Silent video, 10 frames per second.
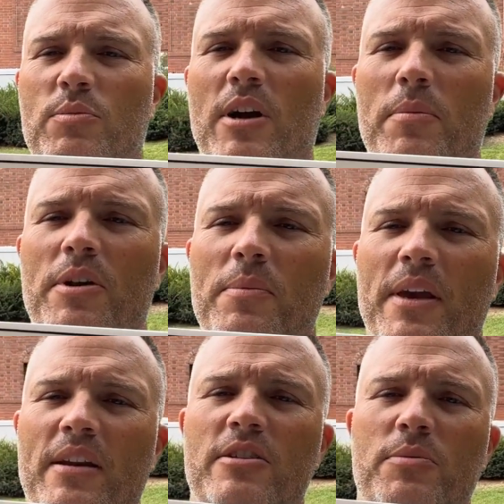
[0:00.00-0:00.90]
Property
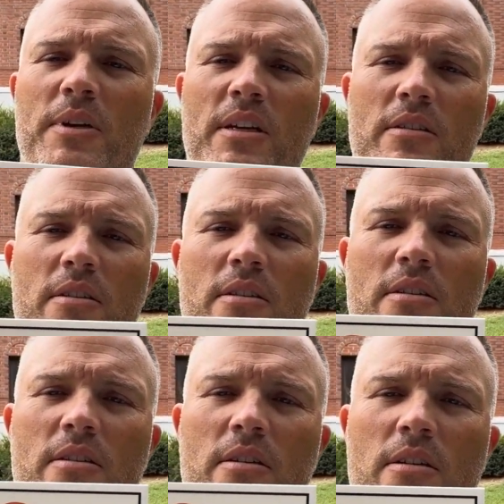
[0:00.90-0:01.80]
Management.
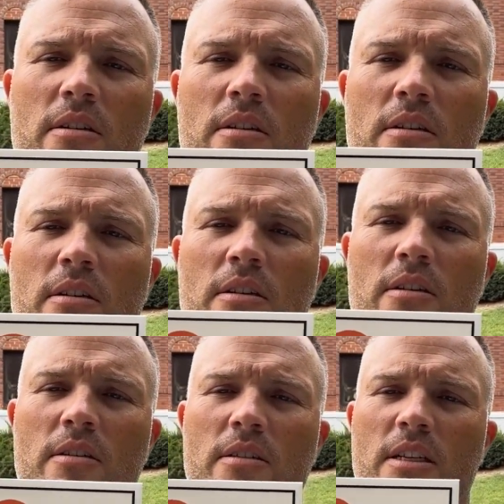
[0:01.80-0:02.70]

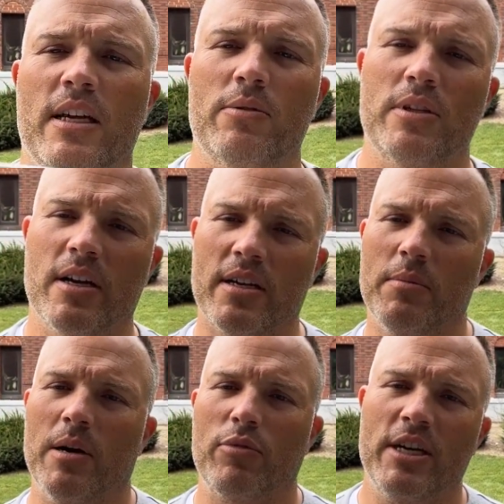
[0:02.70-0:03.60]
Today we're talking
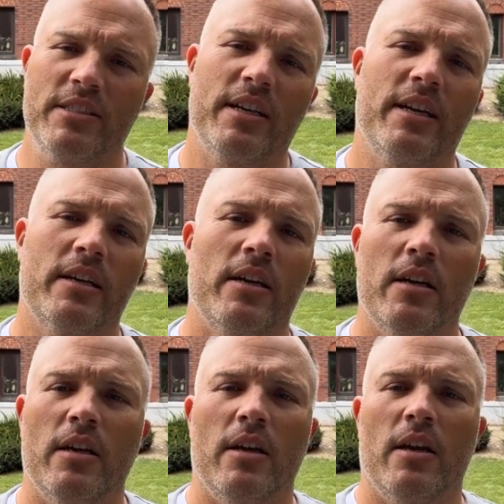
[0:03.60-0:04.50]
about pricing.
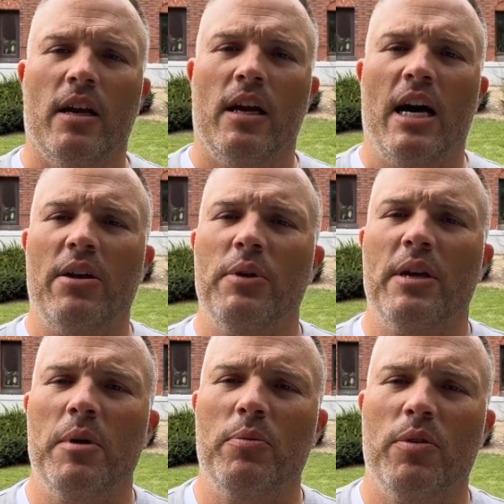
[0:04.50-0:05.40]
How do we
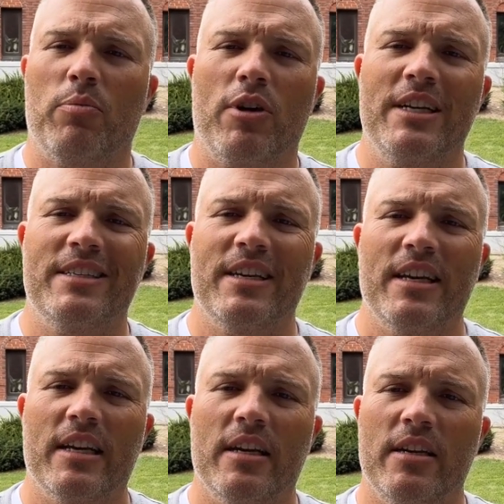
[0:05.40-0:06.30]
come up with
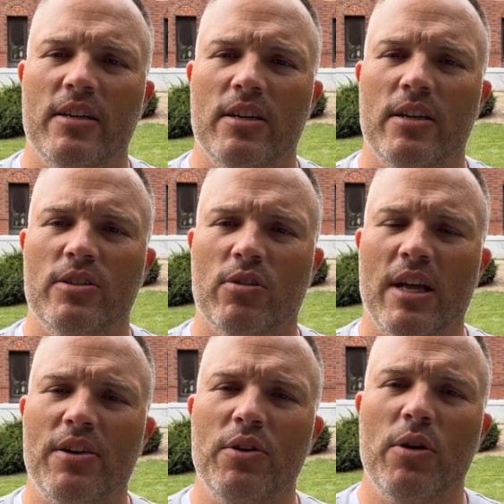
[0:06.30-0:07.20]
pricing? So a
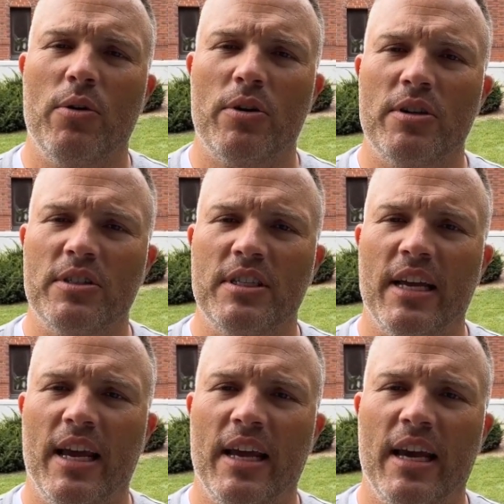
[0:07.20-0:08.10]
lot of new owners say,
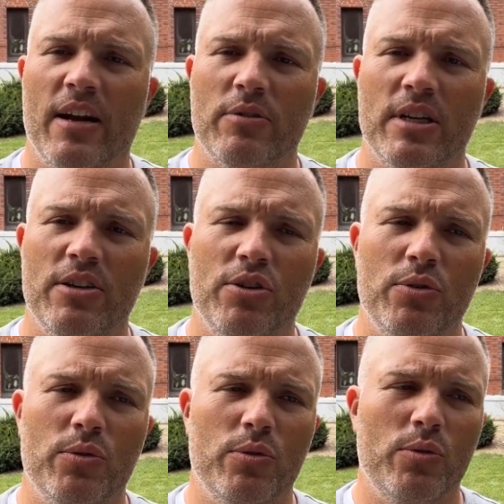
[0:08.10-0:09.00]
hey, how can
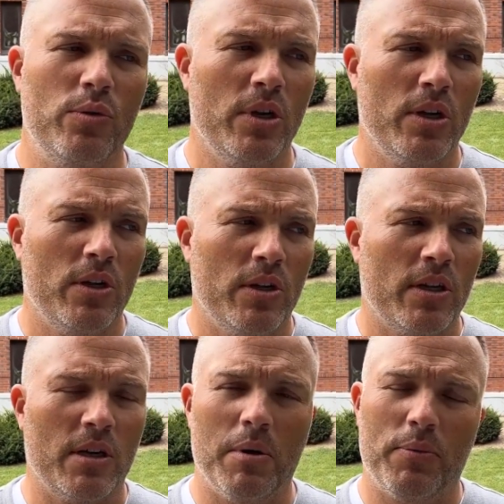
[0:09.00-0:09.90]
you
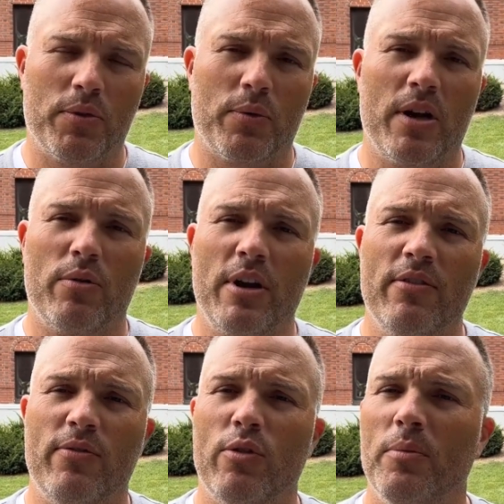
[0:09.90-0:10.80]
come up with a rental rate
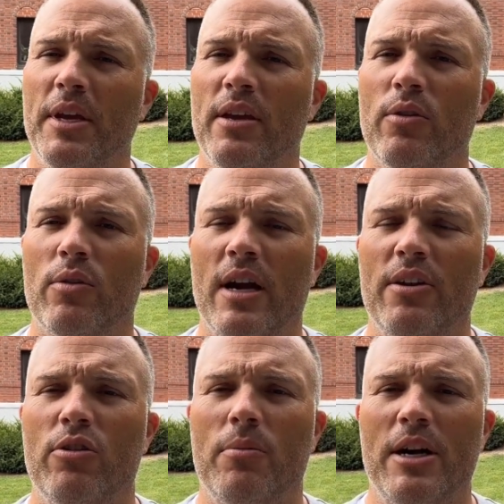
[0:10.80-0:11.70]
for me, or how do
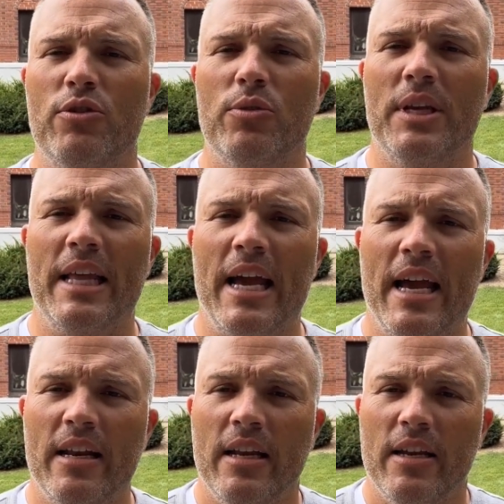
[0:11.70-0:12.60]
you go about doing
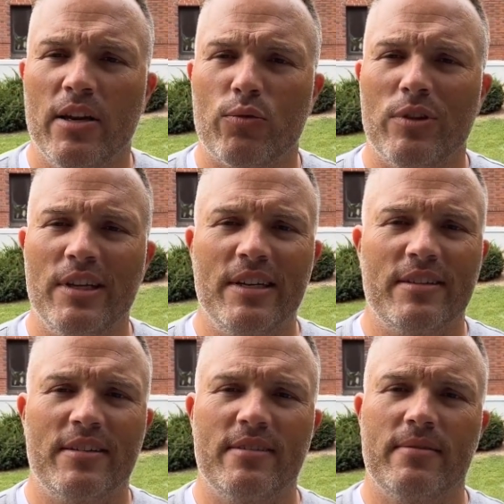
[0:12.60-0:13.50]
that? Really,
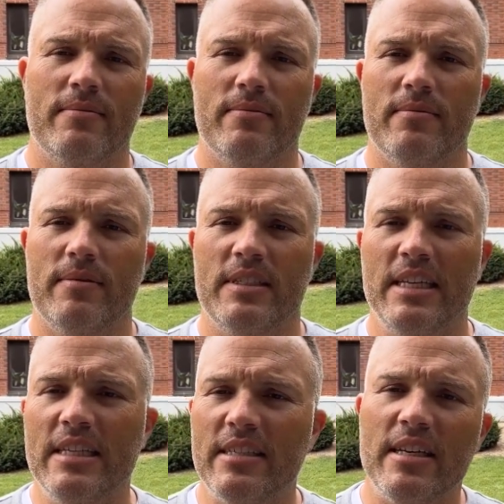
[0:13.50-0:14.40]
it's
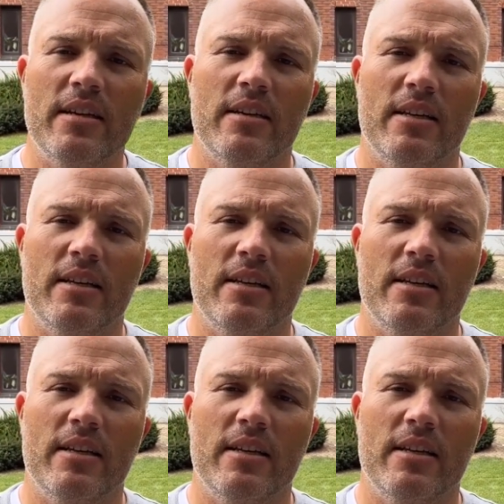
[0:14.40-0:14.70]
easy.